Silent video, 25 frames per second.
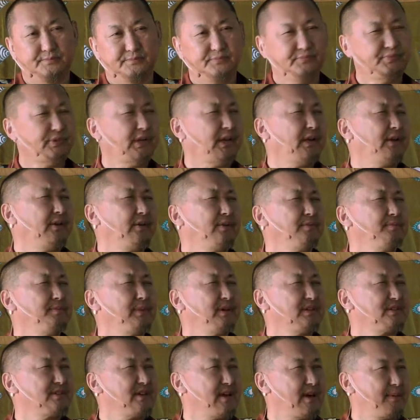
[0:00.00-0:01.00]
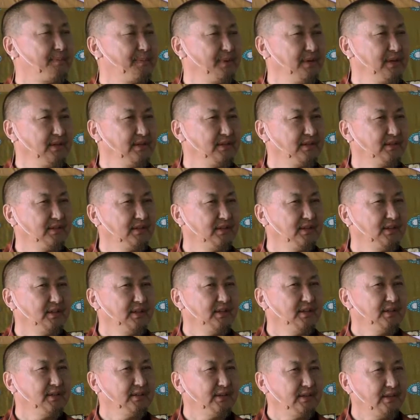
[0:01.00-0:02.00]
very much happy,
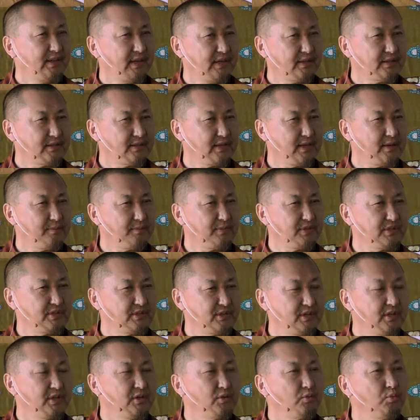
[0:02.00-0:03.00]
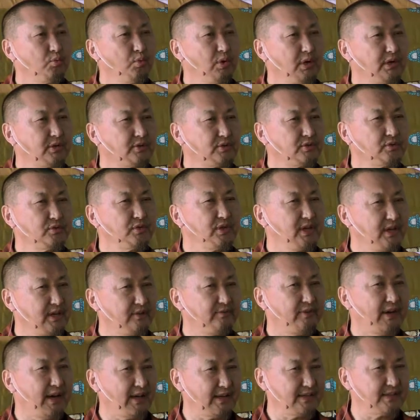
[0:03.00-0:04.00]
that time is, what do you
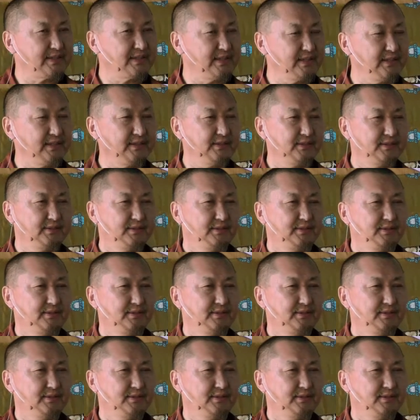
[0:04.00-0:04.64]
have idea?